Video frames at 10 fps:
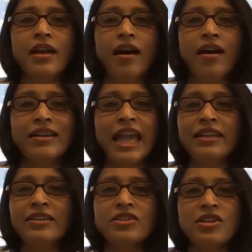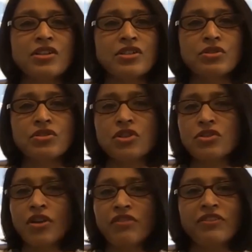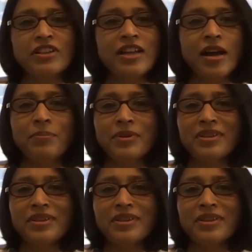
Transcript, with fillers: our calendars just got filled up,